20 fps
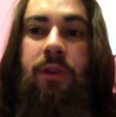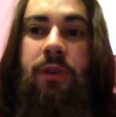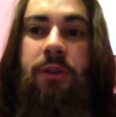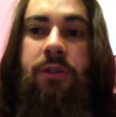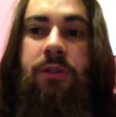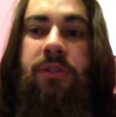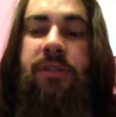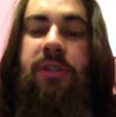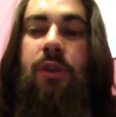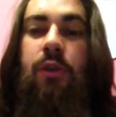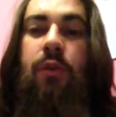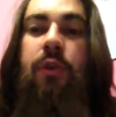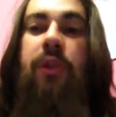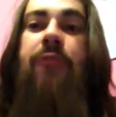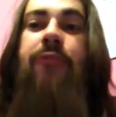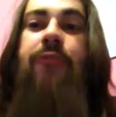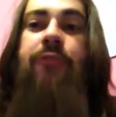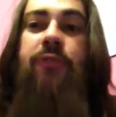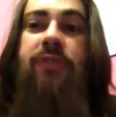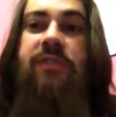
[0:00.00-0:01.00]
So,
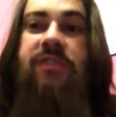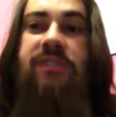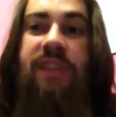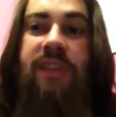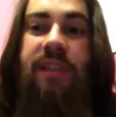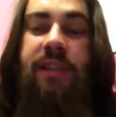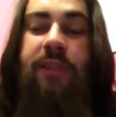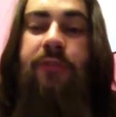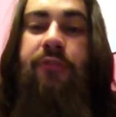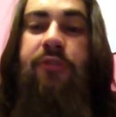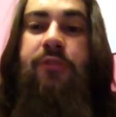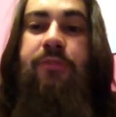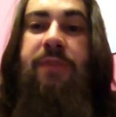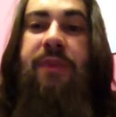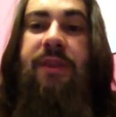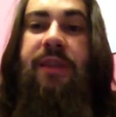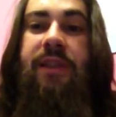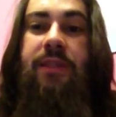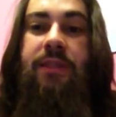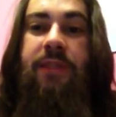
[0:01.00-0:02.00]
if you say that you
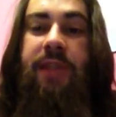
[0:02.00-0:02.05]
speak it